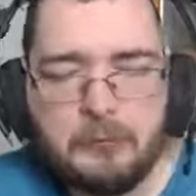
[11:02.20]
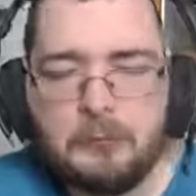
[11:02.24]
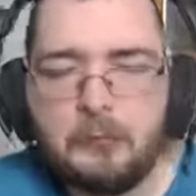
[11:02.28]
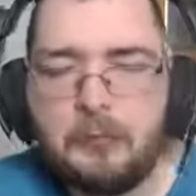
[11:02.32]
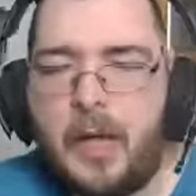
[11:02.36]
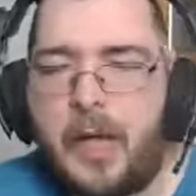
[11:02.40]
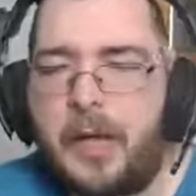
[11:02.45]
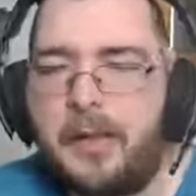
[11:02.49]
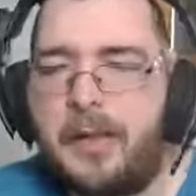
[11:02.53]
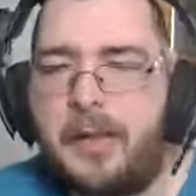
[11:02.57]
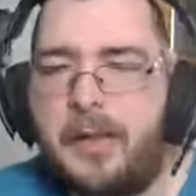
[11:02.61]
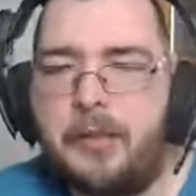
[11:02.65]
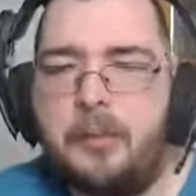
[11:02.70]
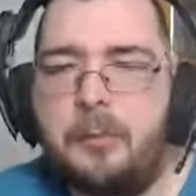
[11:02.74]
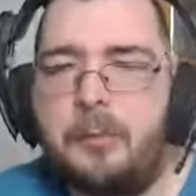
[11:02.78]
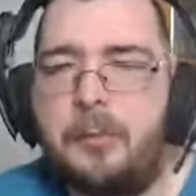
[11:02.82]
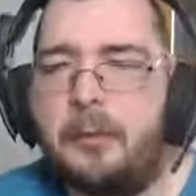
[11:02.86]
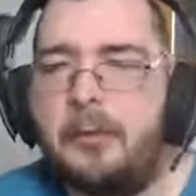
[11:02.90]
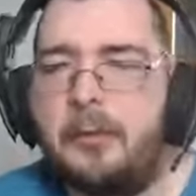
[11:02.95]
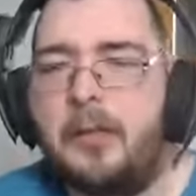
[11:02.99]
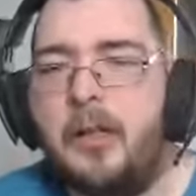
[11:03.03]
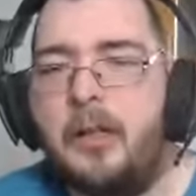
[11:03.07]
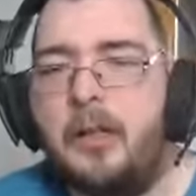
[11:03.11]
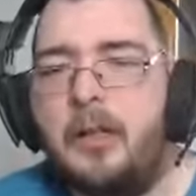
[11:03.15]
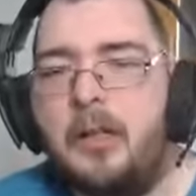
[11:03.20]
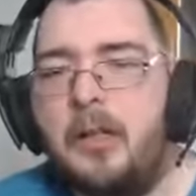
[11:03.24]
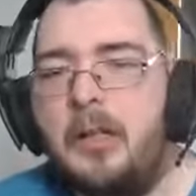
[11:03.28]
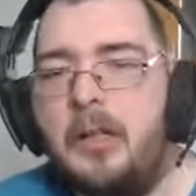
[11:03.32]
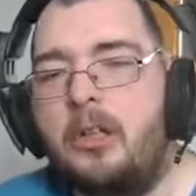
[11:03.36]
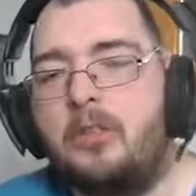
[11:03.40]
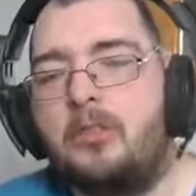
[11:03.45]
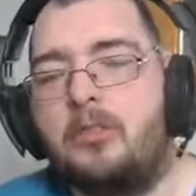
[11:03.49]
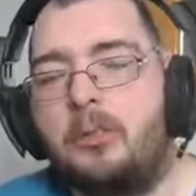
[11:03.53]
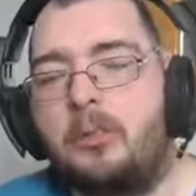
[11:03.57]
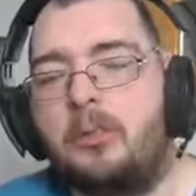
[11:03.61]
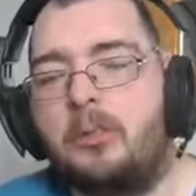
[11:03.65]
and then you put the
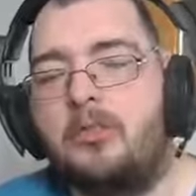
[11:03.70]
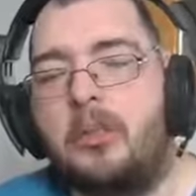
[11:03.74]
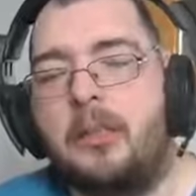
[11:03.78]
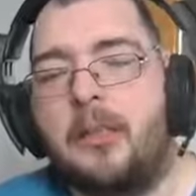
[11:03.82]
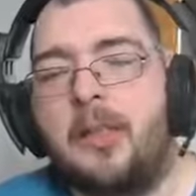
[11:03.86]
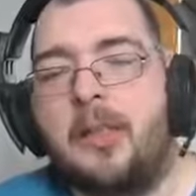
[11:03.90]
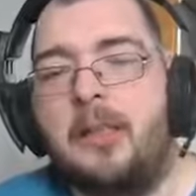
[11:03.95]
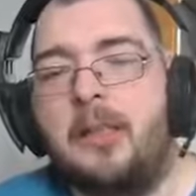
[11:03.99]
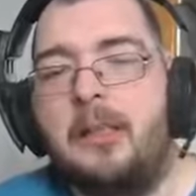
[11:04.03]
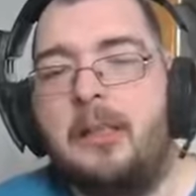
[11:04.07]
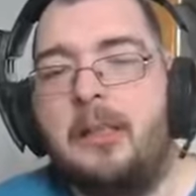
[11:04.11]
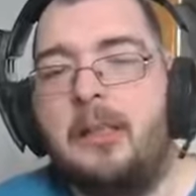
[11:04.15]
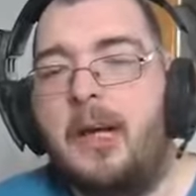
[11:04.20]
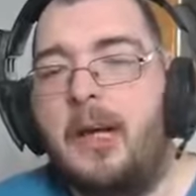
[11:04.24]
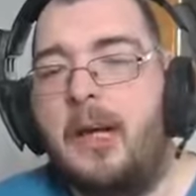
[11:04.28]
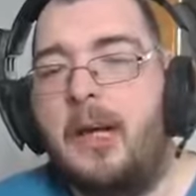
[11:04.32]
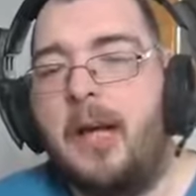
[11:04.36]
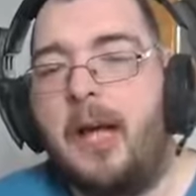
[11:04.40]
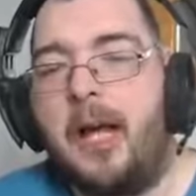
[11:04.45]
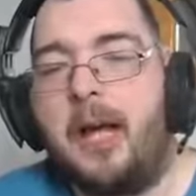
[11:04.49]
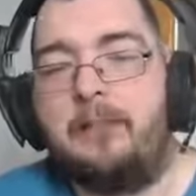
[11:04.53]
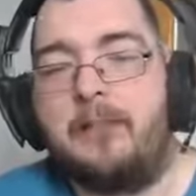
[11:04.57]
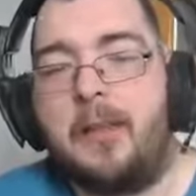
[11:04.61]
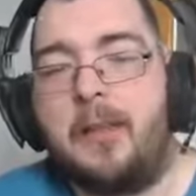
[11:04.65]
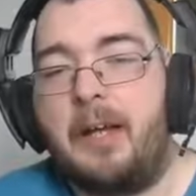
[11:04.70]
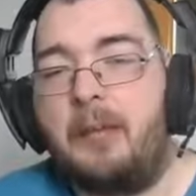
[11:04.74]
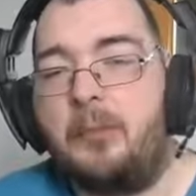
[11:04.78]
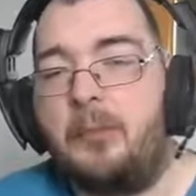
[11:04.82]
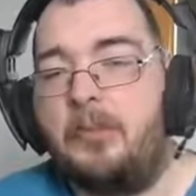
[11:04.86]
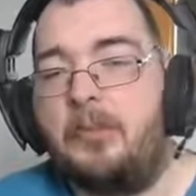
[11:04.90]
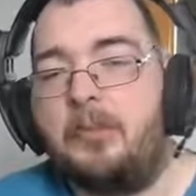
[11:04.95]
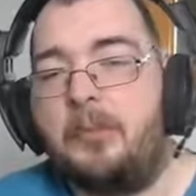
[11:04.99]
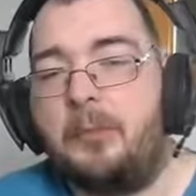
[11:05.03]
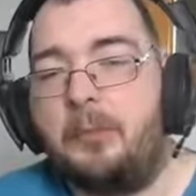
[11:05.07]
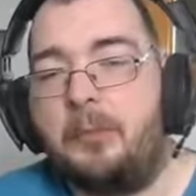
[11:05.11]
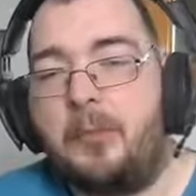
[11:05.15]
sauce on it. Have that with
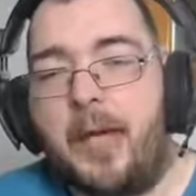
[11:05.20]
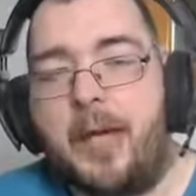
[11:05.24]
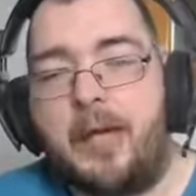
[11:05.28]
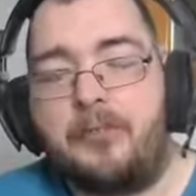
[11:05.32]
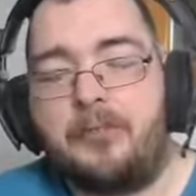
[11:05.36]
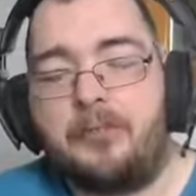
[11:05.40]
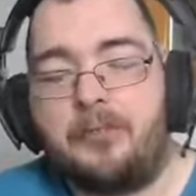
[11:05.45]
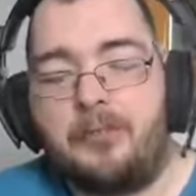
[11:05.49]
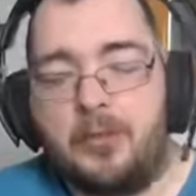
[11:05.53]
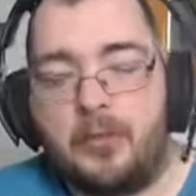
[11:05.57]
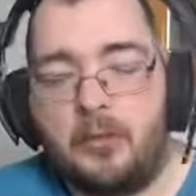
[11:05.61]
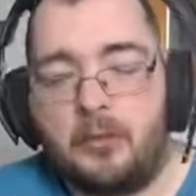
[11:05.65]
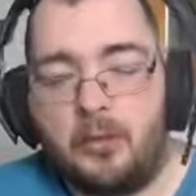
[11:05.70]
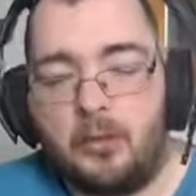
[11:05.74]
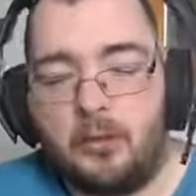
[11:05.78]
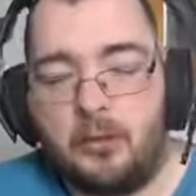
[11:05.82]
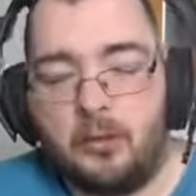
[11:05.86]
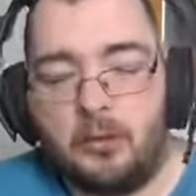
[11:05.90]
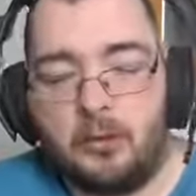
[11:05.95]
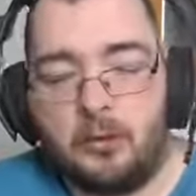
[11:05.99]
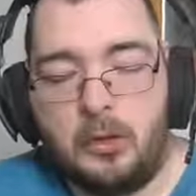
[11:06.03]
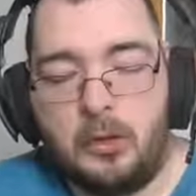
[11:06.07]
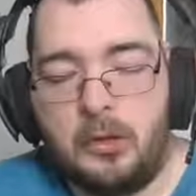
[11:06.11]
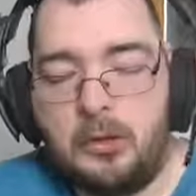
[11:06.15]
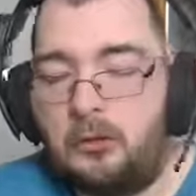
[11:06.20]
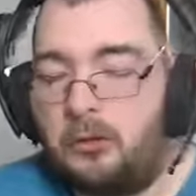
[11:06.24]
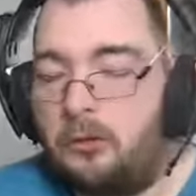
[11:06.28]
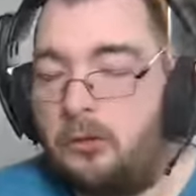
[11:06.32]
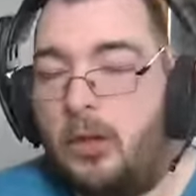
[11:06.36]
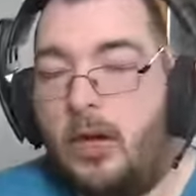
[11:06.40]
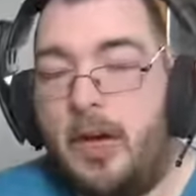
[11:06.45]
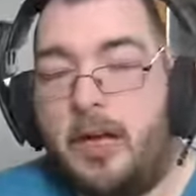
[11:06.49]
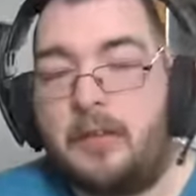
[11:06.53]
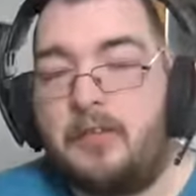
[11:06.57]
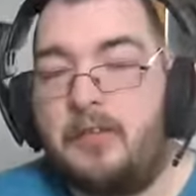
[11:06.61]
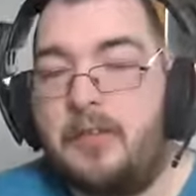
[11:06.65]
some pasta or
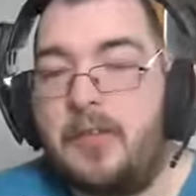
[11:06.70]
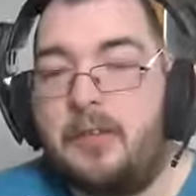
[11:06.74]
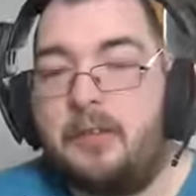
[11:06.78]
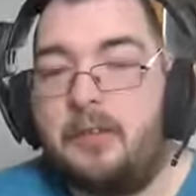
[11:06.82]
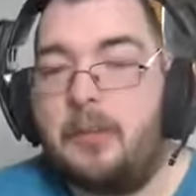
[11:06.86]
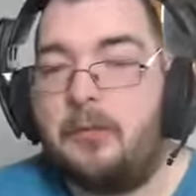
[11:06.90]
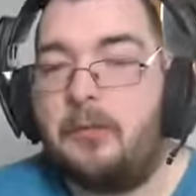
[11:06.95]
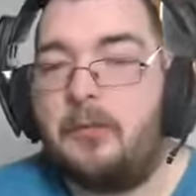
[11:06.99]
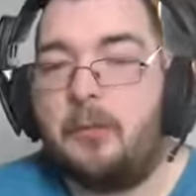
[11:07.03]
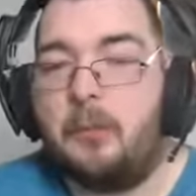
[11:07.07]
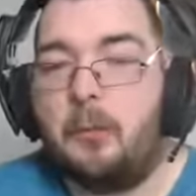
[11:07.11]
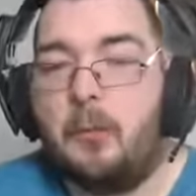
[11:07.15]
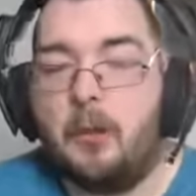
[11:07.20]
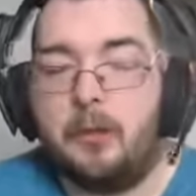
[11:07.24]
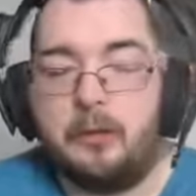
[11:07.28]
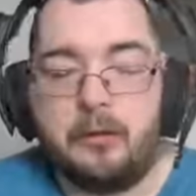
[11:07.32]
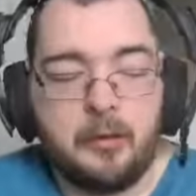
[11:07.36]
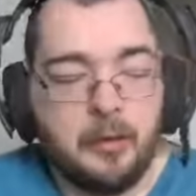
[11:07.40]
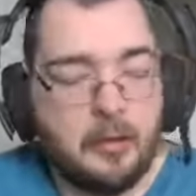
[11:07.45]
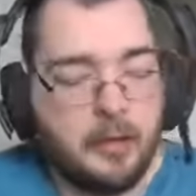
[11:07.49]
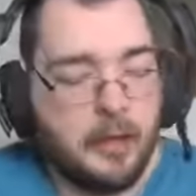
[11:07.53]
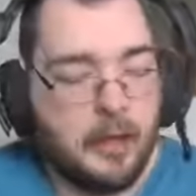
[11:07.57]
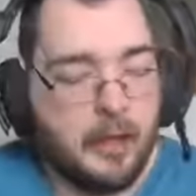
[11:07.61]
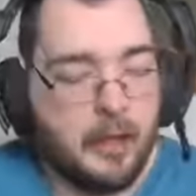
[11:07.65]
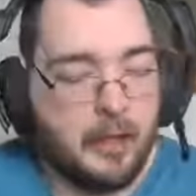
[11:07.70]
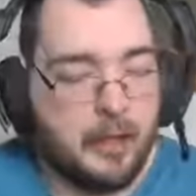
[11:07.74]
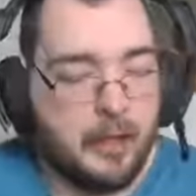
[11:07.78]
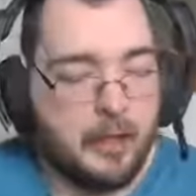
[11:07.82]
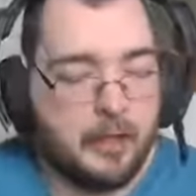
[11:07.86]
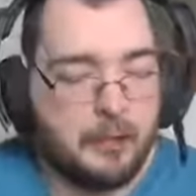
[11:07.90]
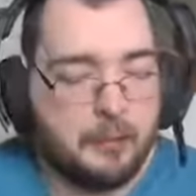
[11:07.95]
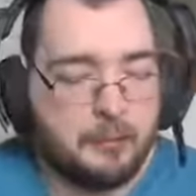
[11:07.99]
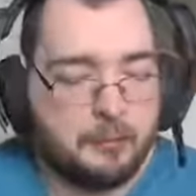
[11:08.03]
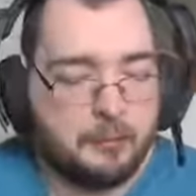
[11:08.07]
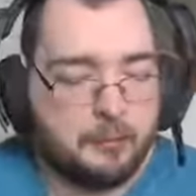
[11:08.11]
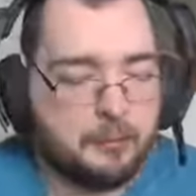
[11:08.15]
rice, even if you want.
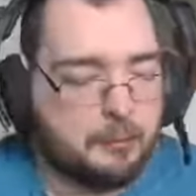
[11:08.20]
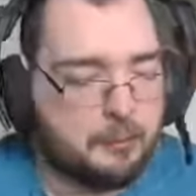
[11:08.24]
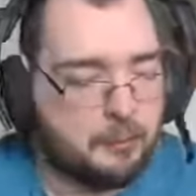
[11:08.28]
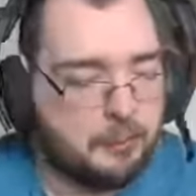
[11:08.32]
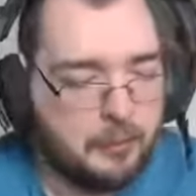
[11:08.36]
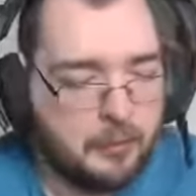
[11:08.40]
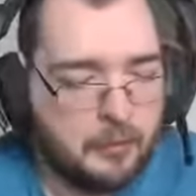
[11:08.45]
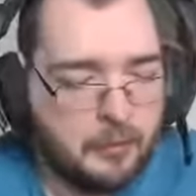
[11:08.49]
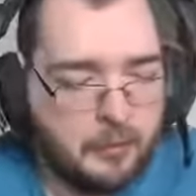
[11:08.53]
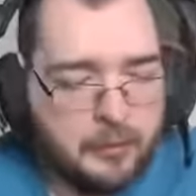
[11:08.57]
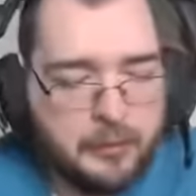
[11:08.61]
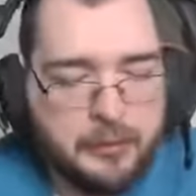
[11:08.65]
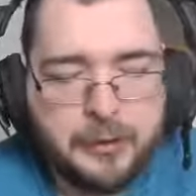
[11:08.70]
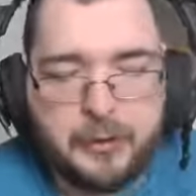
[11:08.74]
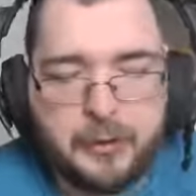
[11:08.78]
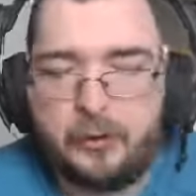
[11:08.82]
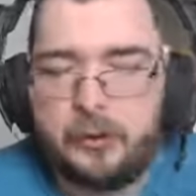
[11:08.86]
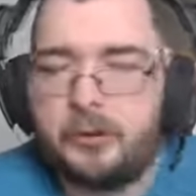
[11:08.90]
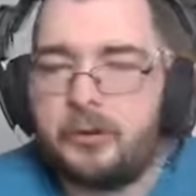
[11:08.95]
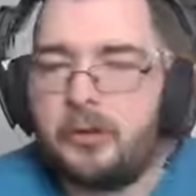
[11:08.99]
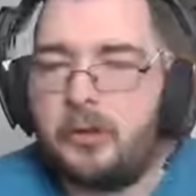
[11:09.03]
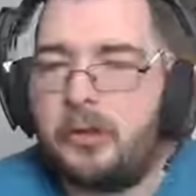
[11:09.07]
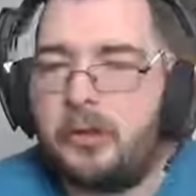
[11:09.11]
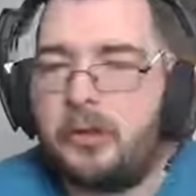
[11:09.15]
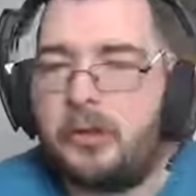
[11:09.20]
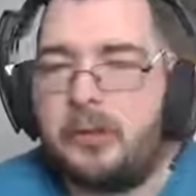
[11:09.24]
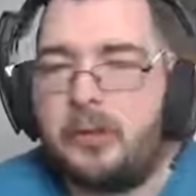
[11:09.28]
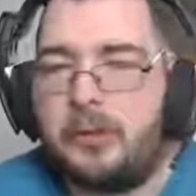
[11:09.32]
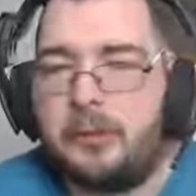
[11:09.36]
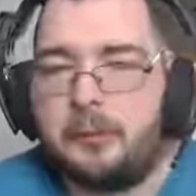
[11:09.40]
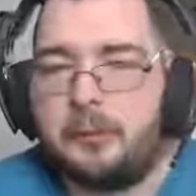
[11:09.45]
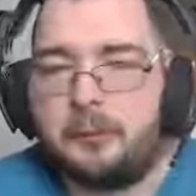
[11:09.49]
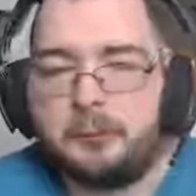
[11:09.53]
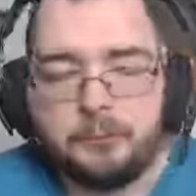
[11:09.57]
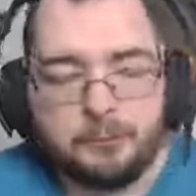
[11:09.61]
You know, you cook the